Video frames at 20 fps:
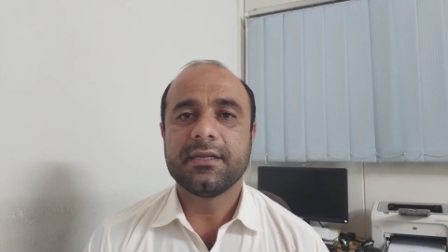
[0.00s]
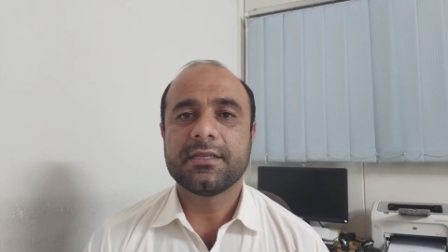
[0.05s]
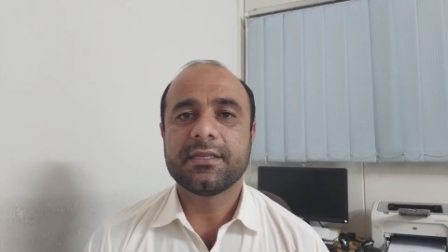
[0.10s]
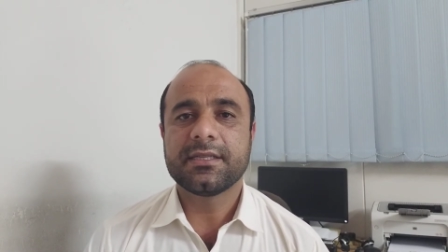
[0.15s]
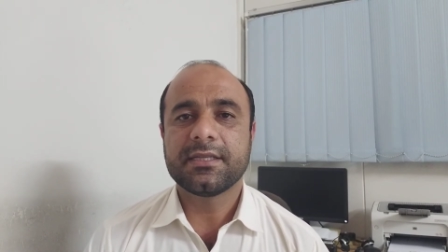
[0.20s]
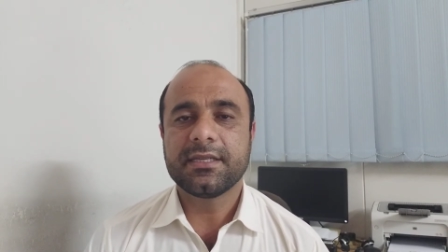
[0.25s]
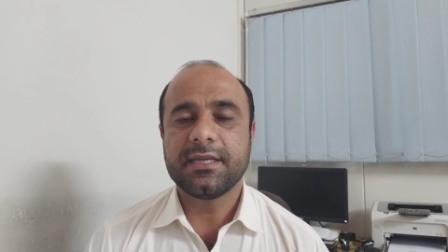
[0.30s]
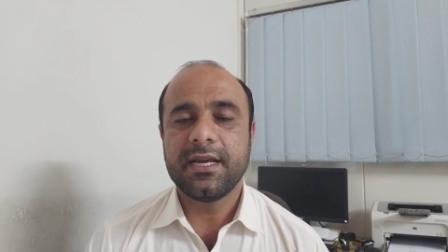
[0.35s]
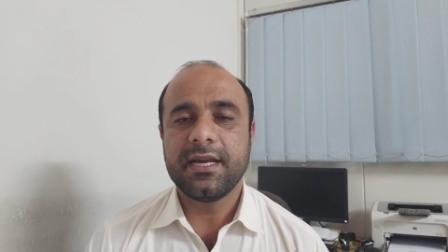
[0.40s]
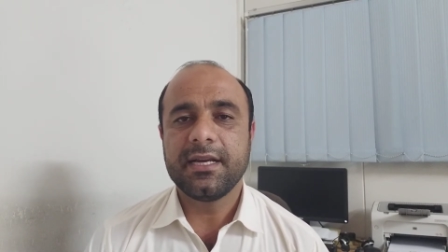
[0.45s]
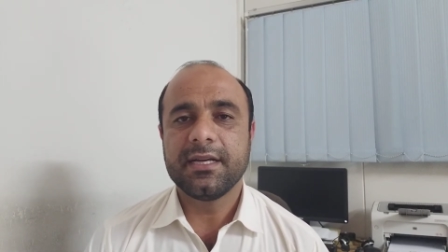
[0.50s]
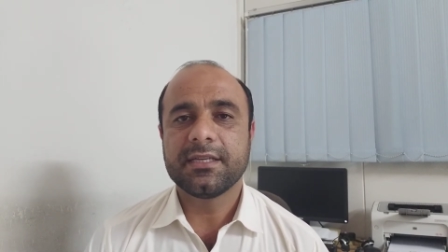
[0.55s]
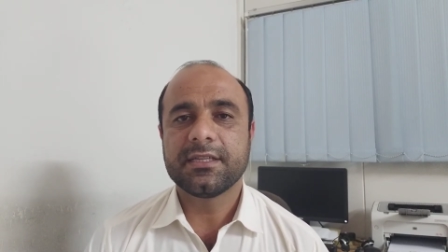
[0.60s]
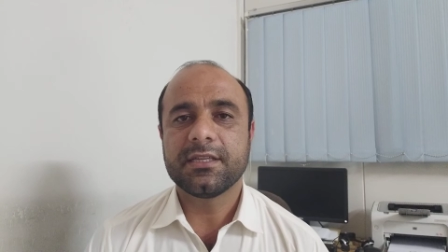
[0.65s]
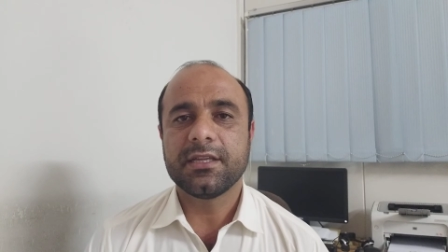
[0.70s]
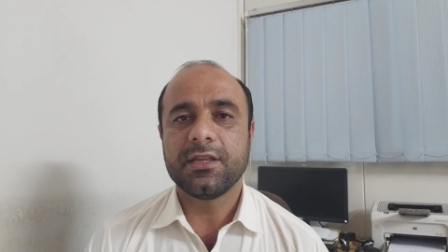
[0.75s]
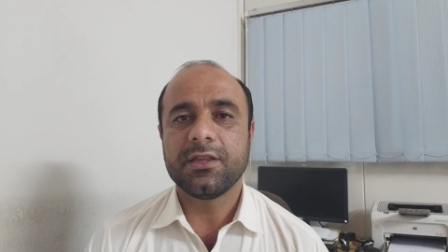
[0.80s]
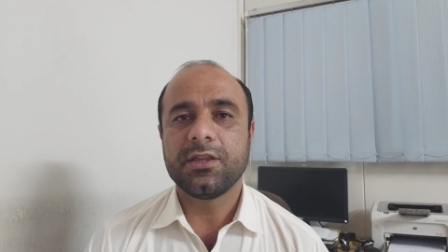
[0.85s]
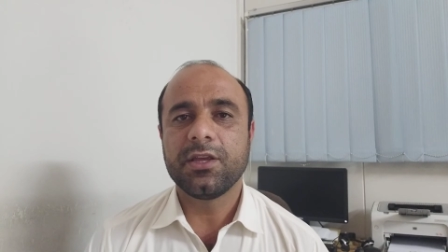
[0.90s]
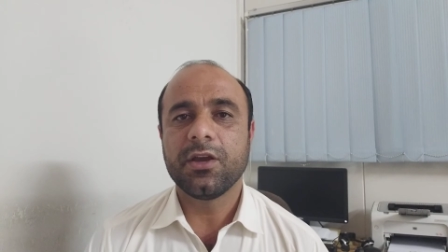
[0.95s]

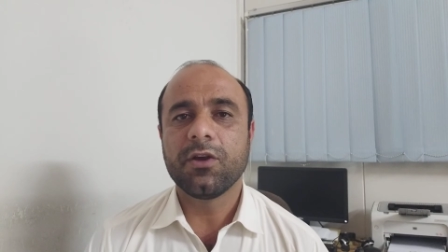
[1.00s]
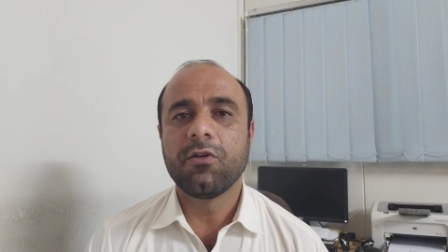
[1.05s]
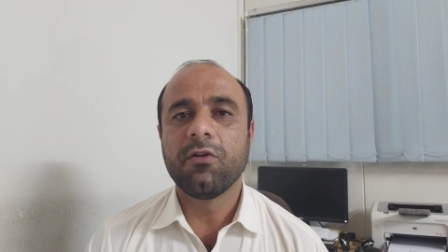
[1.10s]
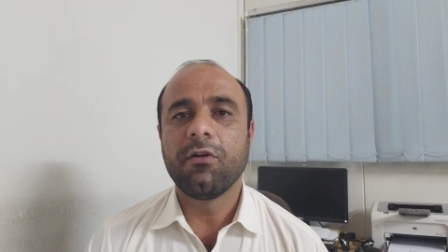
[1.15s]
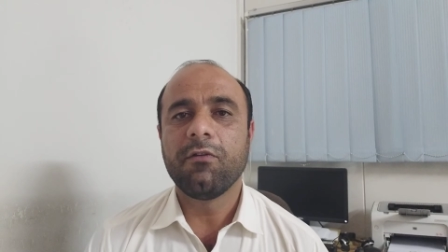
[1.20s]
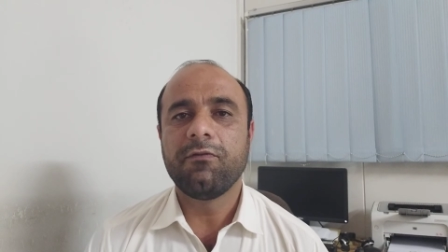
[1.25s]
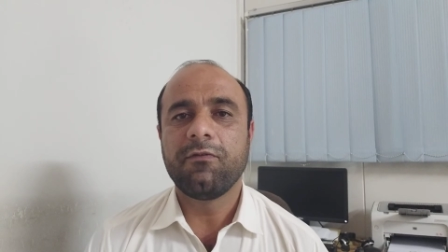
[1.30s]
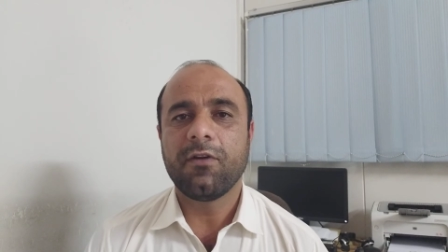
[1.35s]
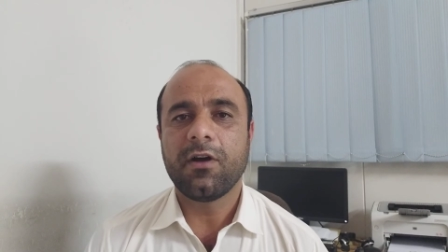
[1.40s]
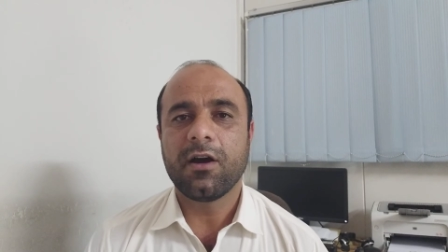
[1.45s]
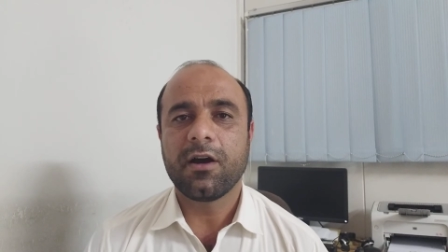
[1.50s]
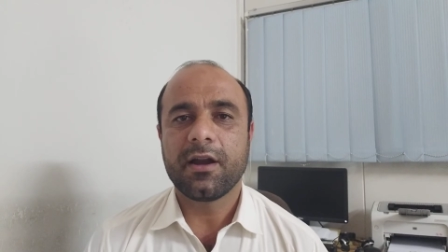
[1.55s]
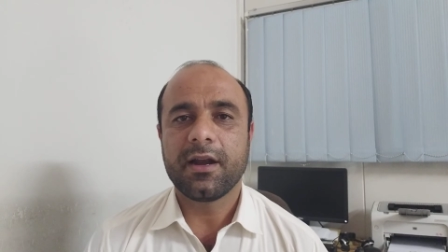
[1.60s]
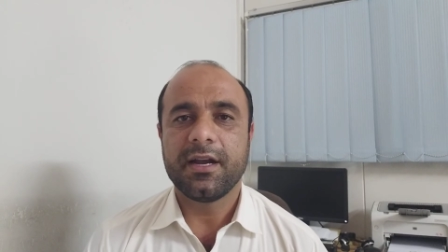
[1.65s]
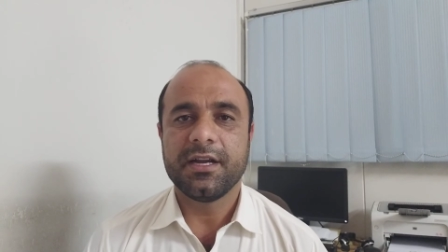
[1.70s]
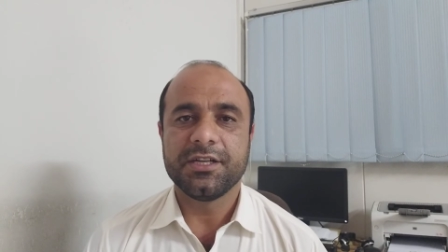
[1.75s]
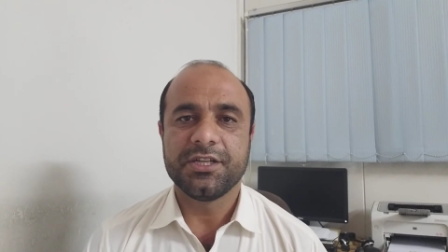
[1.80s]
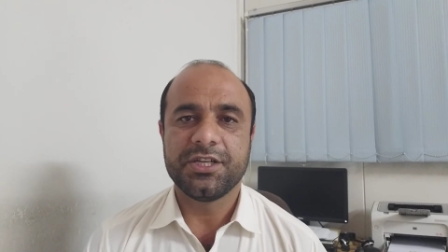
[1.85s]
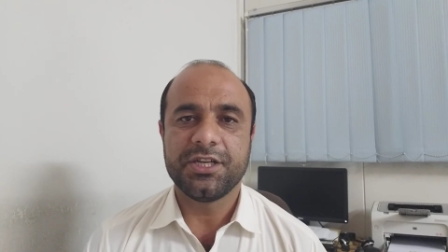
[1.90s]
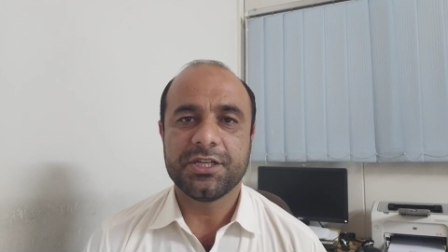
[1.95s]
states they go for
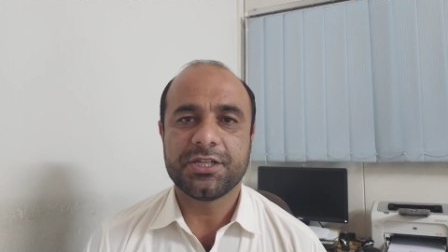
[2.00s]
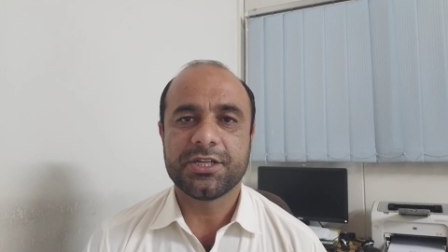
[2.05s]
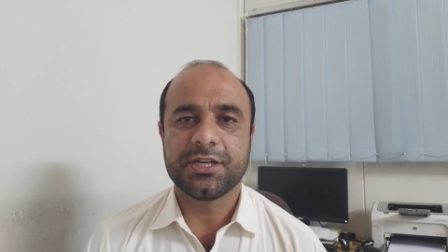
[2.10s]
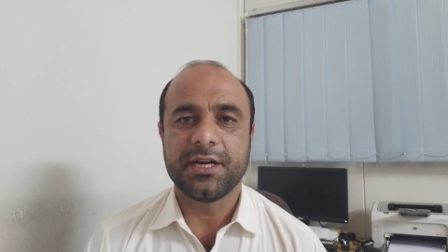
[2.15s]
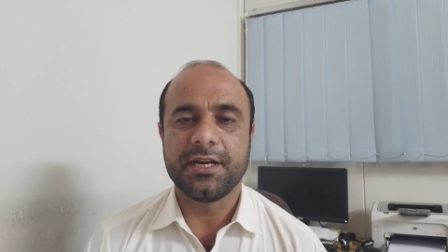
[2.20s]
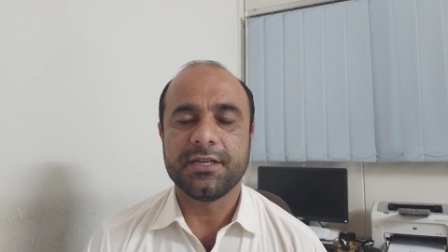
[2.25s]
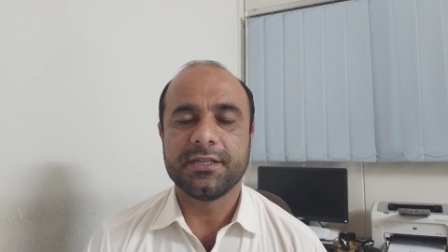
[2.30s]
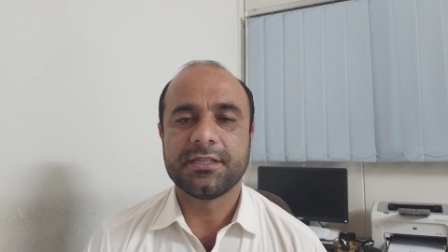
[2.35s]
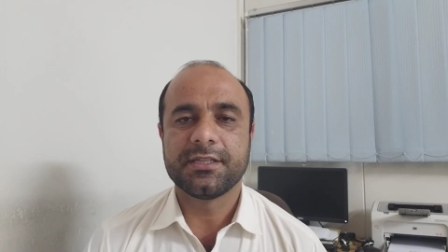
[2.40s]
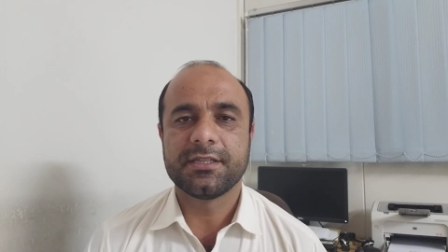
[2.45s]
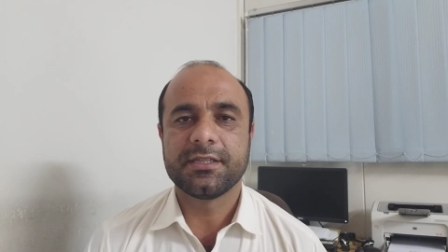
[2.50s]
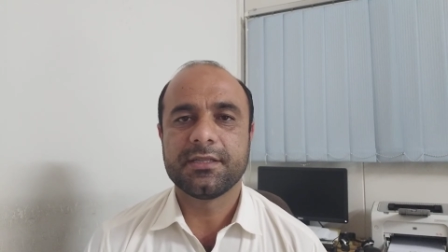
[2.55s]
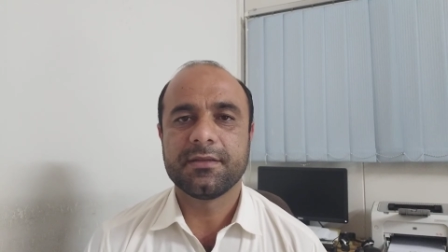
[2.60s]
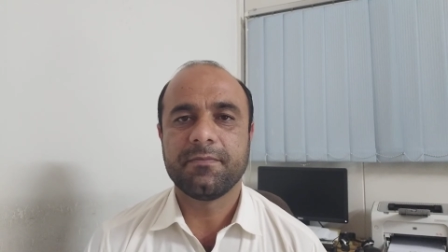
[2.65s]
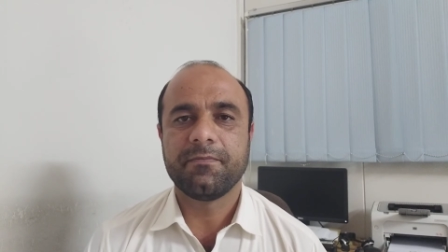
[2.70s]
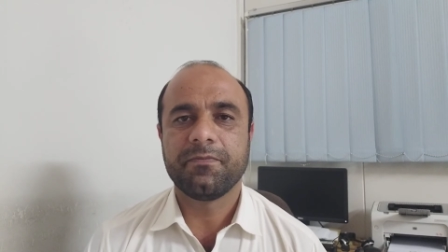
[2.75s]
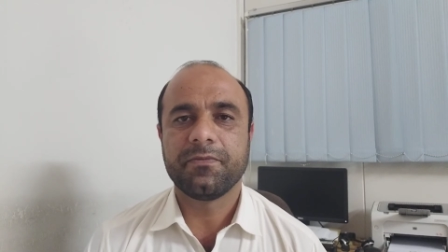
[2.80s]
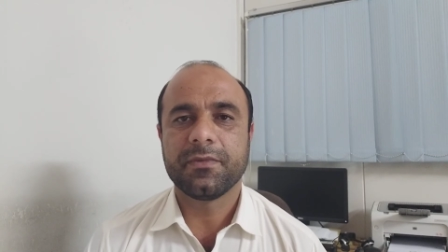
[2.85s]
deterrence.